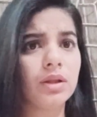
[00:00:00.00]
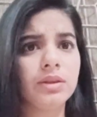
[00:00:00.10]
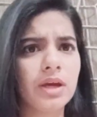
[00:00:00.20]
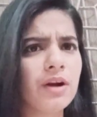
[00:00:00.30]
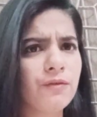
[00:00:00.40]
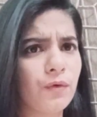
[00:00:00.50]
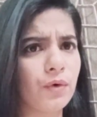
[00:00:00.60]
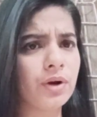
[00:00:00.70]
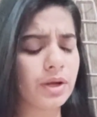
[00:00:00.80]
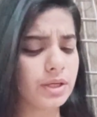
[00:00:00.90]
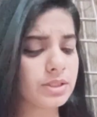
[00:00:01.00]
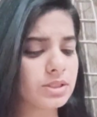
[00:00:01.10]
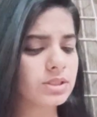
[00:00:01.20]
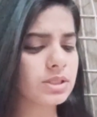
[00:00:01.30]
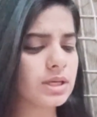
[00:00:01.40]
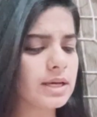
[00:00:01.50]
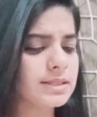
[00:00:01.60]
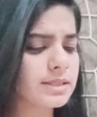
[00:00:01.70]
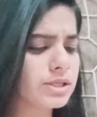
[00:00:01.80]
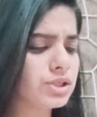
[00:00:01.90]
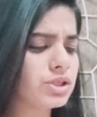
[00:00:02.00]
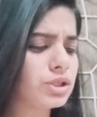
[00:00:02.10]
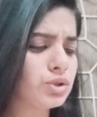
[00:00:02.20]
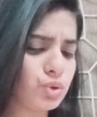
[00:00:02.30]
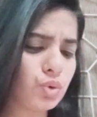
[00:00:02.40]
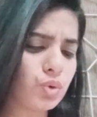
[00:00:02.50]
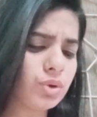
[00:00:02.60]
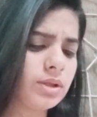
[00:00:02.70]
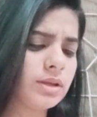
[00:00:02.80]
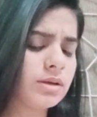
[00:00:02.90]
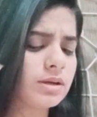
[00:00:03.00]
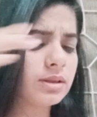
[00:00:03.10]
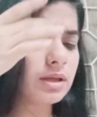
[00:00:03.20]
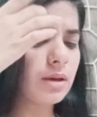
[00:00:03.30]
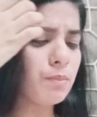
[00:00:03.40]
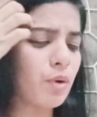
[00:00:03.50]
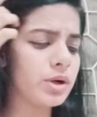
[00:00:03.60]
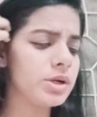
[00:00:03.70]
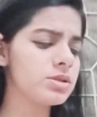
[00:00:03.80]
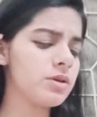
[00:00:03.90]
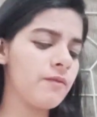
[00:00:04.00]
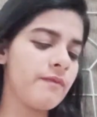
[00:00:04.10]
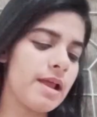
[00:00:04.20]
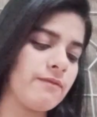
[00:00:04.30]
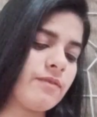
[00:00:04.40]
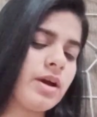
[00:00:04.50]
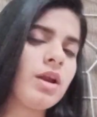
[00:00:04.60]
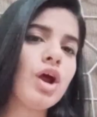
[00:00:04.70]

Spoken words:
Therefore, it is essential to note the importance of welfare